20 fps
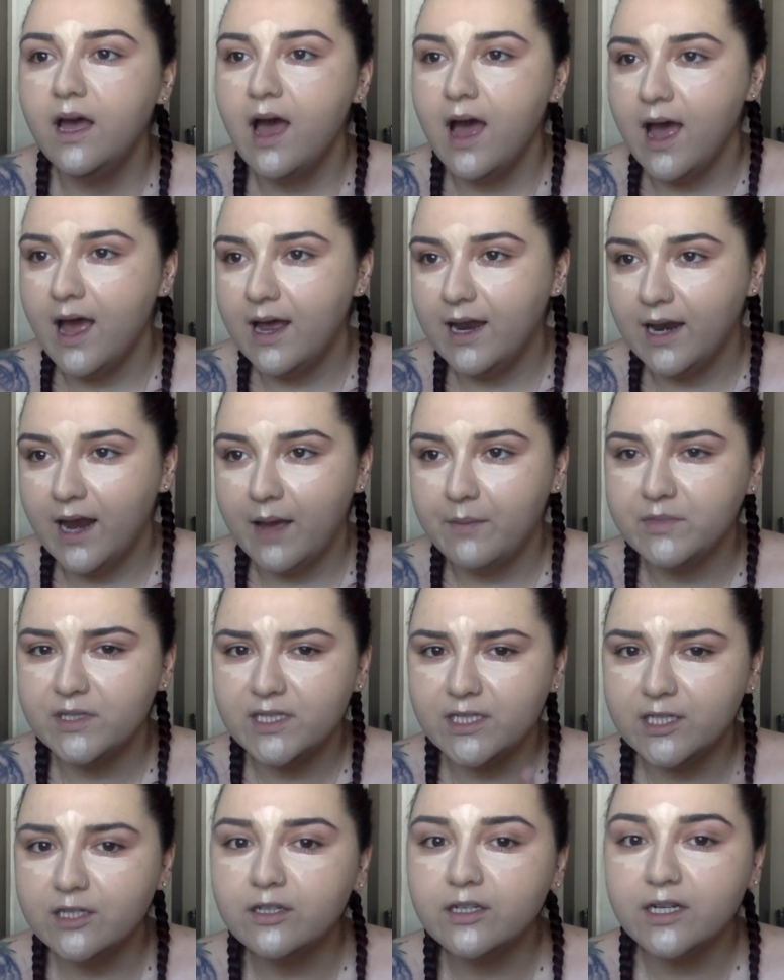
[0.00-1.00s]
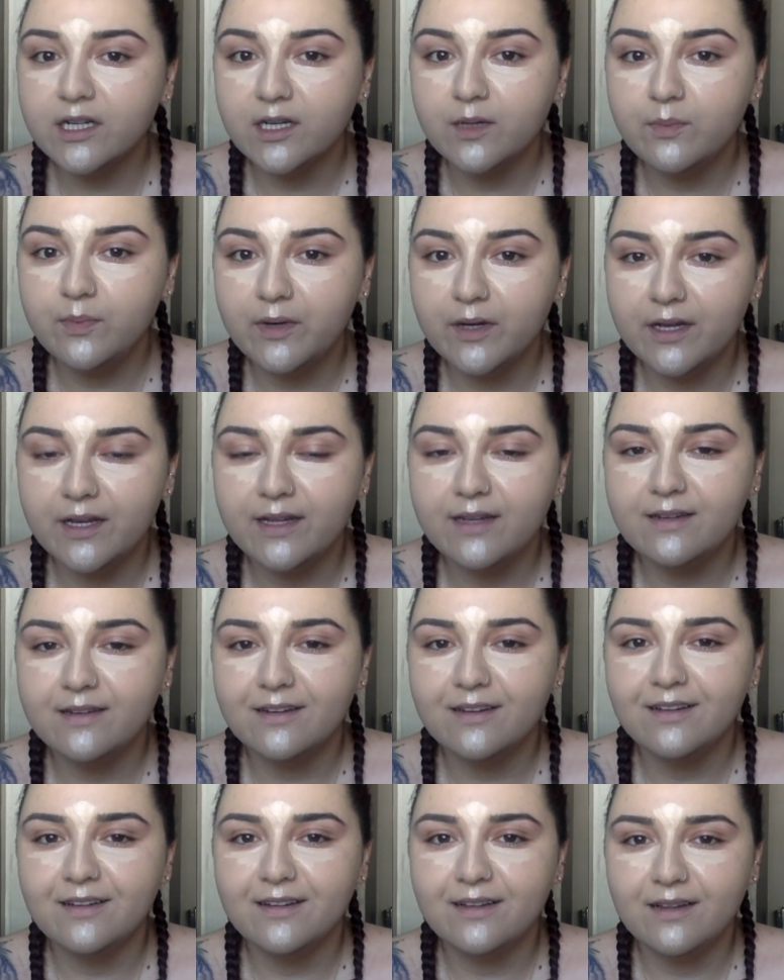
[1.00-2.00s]
and I'm still going to put
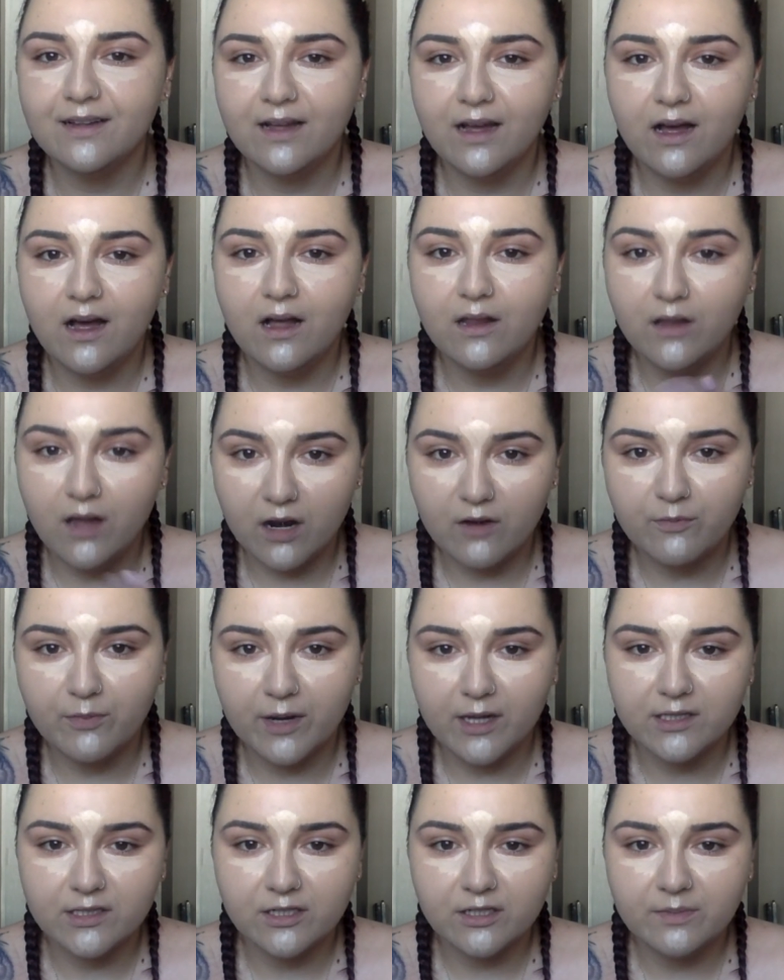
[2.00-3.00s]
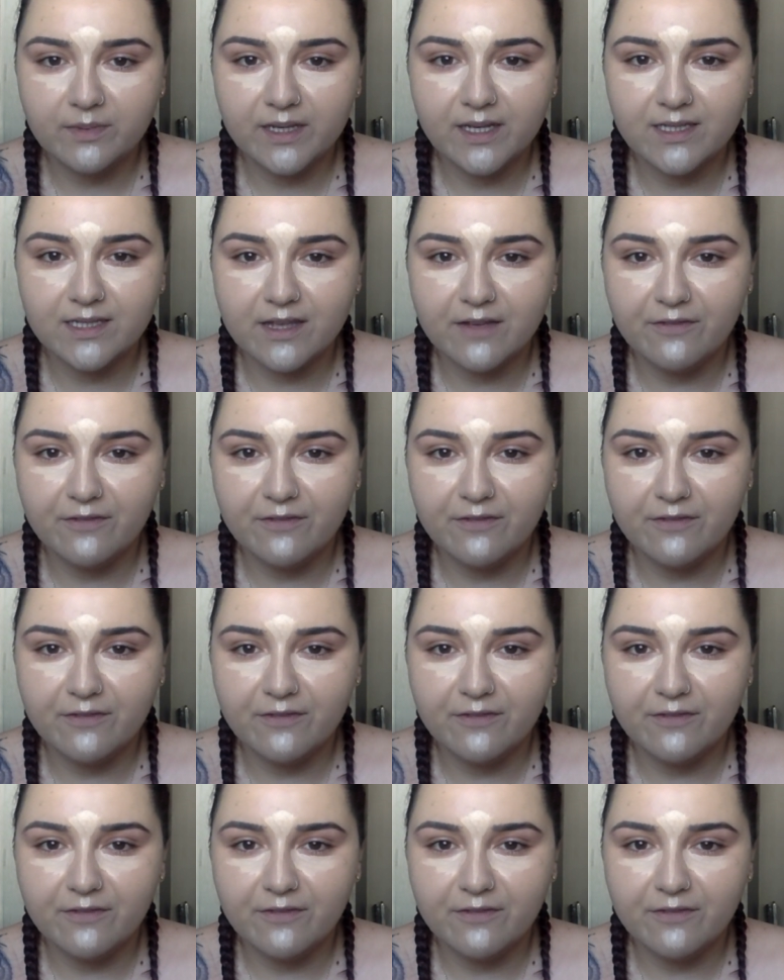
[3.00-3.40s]
a lot of bronzer because I